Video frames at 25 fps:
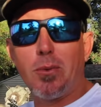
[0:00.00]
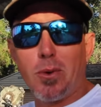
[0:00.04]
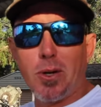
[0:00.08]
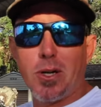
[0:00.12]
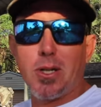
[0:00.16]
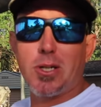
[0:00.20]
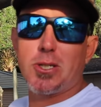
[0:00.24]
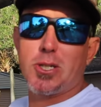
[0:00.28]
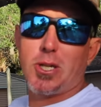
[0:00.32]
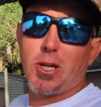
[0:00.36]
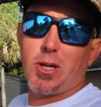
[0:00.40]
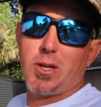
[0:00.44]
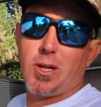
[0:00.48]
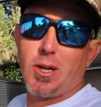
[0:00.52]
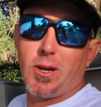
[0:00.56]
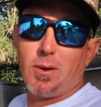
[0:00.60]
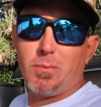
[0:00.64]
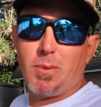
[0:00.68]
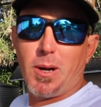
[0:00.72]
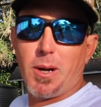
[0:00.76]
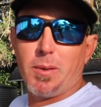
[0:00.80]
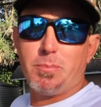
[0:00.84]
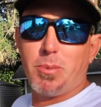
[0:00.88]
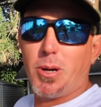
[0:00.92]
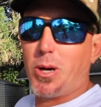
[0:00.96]
I wanted to show you all
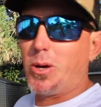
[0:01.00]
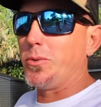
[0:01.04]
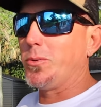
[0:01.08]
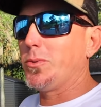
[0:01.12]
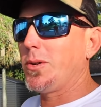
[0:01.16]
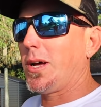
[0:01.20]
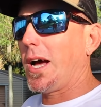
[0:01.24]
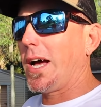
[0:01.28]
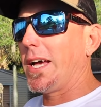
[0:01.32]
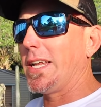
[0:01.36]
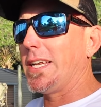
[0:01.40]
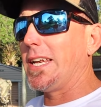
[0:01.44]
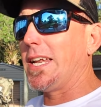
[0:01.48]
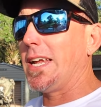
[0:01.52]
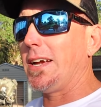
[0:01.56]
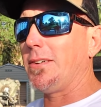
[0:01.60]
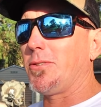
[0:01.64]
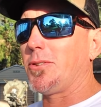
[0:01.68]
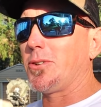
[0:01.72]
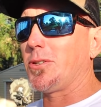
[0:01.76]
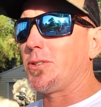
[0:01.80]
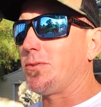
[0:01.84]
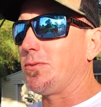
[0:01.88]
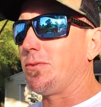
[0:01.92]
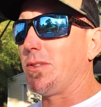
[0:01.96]
my boat. I
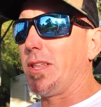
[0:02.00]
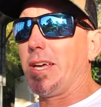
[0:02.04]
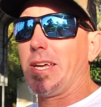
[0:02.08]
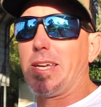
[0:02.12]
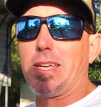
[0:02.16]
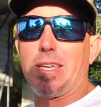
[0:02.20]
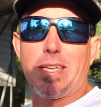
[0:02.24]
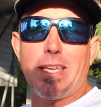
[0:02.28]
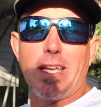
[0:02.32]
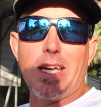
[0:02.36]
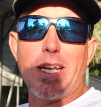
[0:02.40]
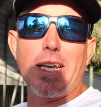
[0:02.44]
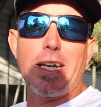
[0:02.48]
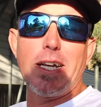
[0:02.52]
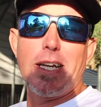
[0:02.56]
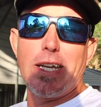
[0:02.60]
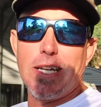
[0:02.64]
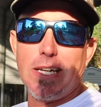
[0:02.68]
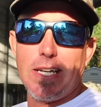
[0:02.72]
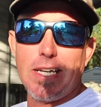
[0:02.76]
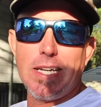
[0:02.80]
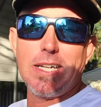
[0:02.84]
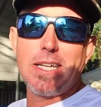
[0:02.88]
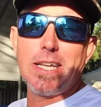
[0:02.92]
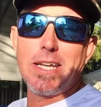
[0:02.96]
never like get into
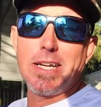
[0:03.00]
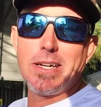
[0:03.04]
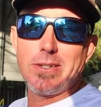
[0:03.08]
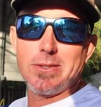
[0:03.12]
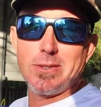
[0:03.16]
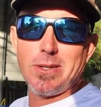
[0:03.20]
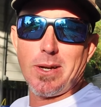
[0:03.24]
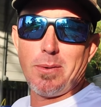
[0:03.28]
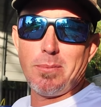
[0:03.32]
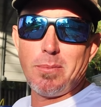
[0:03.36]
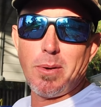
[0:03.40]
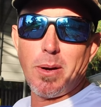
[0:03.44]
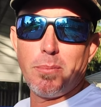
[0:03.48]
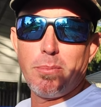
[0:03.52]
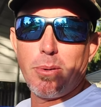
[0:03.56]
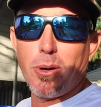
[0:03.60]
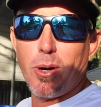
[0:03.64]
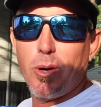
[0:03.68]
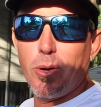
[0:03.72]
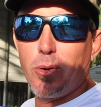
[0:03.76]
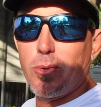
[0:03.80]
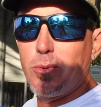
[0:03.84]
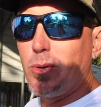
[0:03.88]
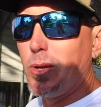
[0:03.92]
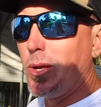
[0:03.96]
details on my
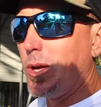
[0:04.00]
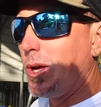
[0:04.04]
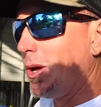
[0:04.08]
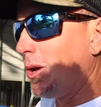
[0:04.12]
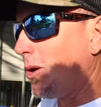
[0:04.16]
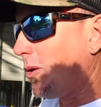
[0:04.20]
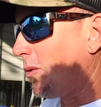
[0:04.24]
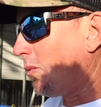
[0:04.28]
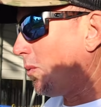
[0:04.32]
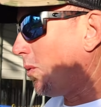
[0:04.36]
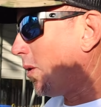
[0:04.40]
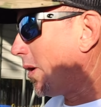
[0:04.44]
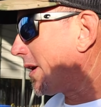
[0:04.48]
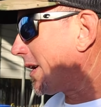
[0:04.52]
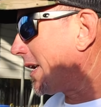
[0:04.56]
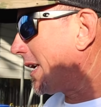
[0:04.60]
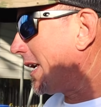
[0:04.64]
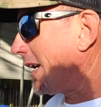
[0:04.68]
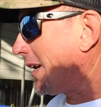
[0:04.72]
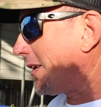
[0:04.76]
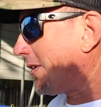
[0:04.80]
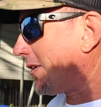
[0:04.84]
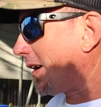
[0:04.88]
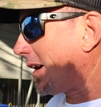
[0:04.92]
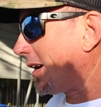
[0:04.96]
boat, what
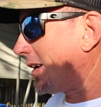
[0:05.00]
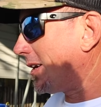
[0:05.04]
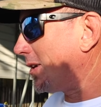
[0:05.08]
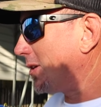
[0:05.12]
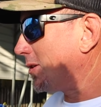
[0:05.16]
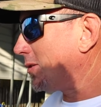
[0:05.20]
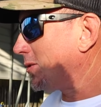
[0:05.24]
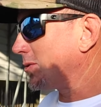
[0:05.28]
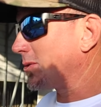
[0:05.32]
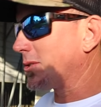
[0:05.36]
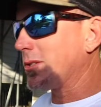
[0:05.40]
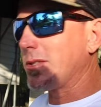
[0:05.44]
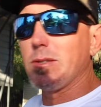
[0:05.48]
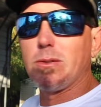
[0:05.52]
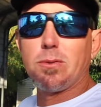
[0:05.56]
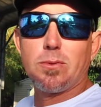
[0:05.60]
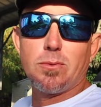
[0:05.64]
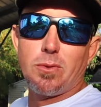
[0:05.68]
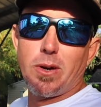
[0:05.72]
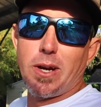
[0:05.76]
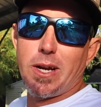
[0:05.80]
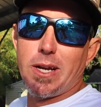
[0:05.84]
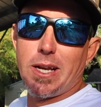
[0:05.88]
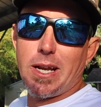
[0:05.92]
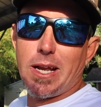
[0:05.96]
gear I use.
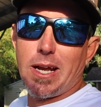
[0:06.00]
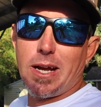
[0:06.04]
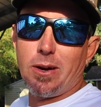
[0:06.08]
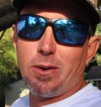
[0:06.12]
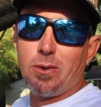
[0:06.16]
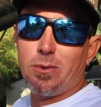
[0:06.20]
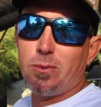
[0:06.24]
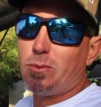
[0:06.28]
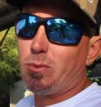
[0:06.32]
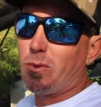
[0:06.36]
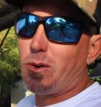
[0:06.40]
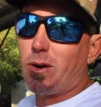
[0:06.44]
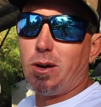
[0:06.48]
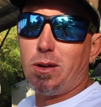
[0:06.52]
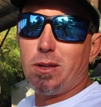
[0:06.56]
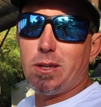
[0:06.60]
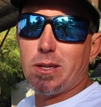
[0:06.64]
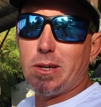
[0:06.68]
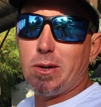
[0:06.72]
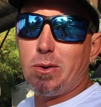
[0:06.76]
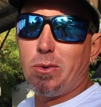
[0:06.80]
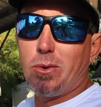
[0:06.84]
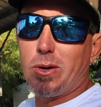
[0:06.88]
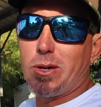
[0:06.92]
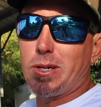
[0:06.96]
Right now, we're all
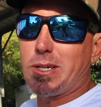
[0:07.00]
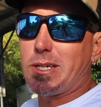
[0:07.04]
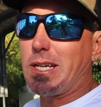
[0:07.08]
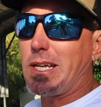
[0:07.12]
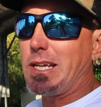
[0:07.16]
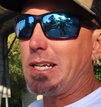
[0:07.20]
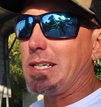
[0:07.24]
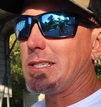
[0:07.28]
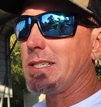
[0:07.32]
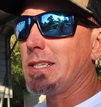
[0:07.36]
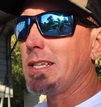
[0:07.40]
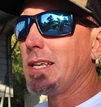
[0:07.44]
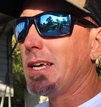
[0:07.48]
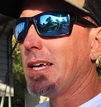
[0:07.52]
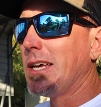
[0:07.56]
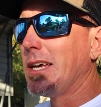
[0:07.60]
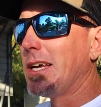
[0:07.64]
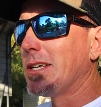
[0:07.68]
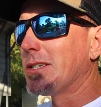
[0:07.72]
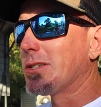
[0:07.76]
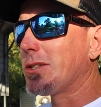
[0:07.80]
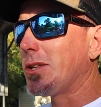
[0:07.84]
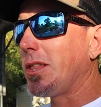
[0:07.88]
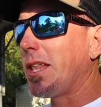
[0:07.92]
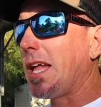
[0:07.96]
in quarantine.
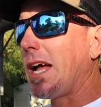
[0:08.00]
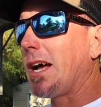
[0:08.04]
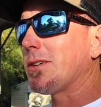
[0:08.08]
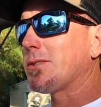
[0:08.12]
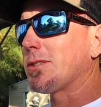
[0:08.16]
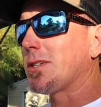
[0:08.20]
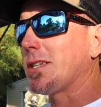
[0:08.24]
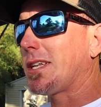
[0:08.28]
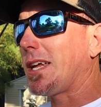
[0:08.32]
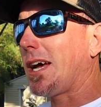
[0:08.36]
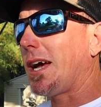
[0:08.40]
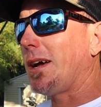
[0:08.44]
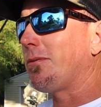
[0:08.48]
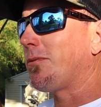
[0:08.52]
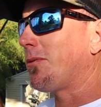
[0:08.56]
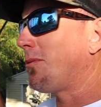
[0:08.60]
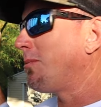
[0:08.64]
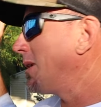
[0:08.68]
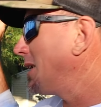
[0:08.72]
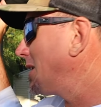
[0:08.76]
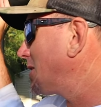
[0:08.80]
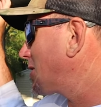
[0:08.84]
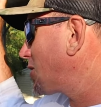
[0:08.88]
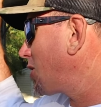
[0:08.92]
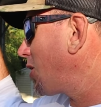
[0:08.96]
So now's the time for
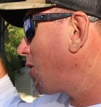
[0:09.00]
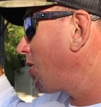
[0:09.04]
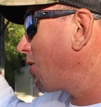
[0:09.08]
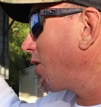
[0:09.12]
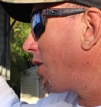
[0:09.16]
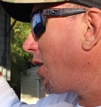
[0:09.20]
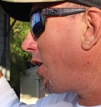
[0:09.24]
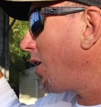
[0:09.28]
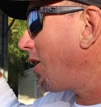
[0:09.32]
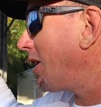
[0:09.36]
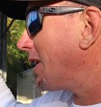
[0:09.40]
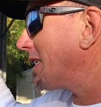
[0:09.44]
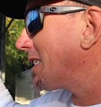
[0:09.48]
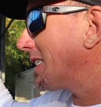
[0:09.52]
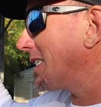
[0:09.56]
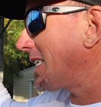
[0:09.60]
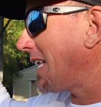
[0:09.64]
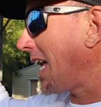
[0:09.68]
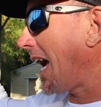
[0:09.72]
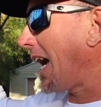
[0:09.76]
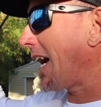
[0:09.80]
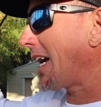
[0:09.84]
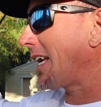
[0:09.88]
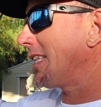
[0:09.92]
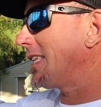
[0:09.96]
me to show you all
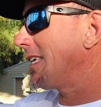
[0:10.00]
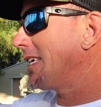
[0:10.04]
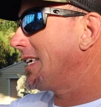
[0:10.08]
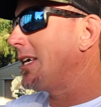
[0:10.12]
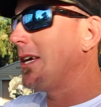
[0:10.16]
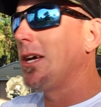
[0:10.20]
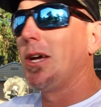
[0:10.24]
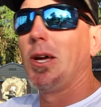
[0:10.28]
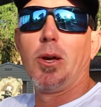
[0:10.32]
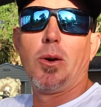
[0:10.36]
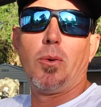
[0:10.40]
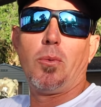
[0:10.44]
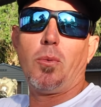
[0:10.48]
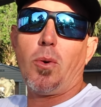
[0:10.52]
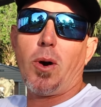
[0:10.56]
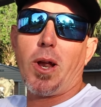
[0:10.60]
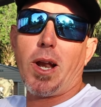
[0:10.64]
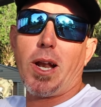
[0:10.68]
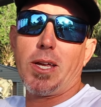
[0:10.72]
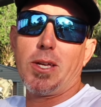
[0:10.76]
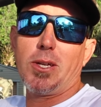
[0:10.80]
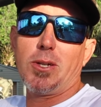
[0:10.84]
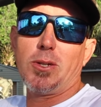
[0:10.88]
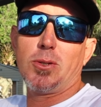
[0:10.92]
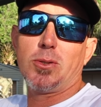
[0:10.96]
exactly what
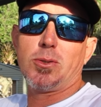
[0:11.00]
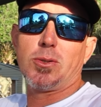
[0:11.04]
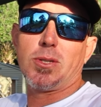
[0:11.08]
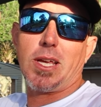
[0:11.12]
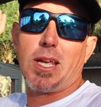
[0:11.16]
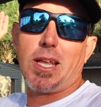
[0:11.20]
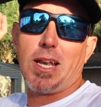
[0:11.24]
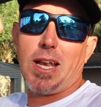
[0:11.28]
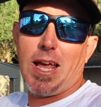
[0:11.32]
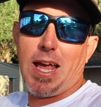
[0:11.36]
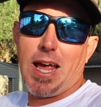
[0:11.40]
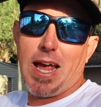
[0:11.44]
I use and